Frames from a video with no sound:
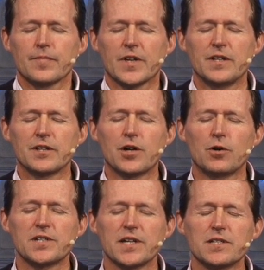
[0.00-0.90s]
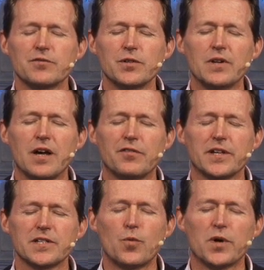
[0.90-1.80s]
And in the context of you
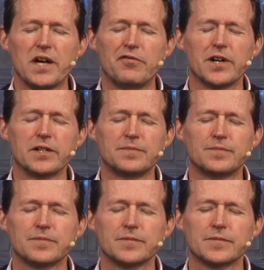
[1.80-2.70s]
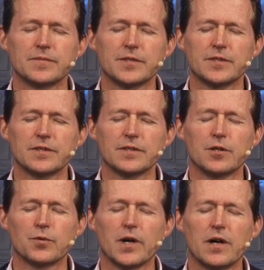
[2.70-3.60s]
loving us, whatever,
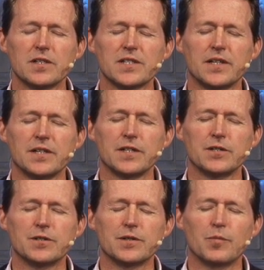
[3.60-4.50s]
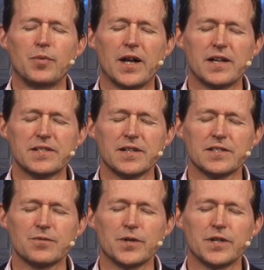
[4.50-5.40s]
God, we're asking that you'd bless
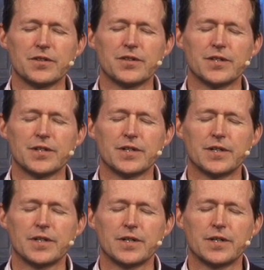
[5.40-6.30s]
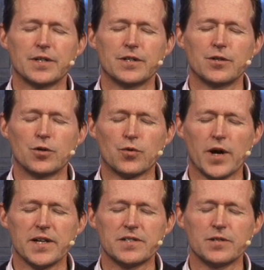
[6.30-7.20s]
us with your
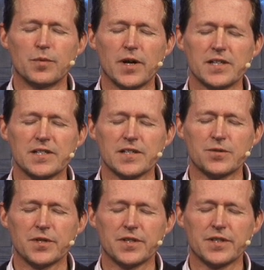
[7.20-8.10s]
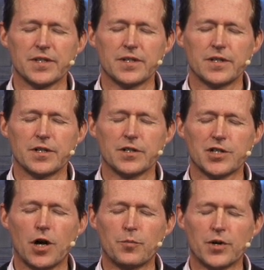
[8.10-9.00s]
grace. You'd bless us with a
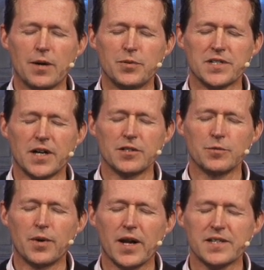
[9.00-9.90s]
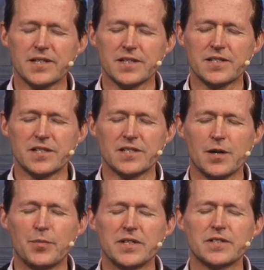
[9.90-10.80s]
sharper appetite. You'd bless us to
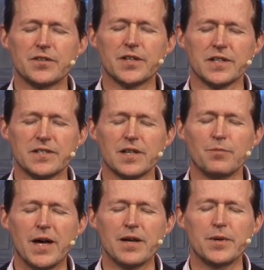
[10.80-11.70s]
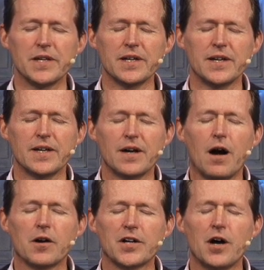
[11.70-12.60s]
step into things that may be
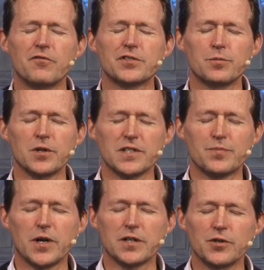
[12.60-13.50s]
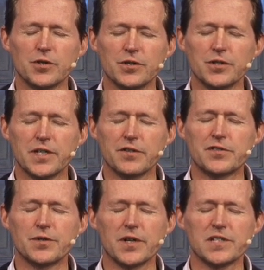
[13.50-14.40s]
uncomfortable as part of your good
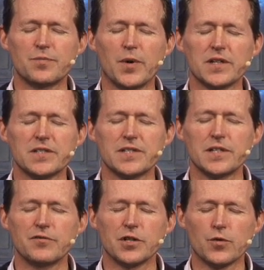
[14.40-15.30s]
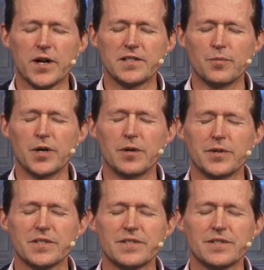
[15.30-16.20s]
gift to us, but serve a greater
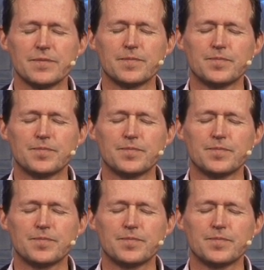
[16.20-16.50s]
purpose.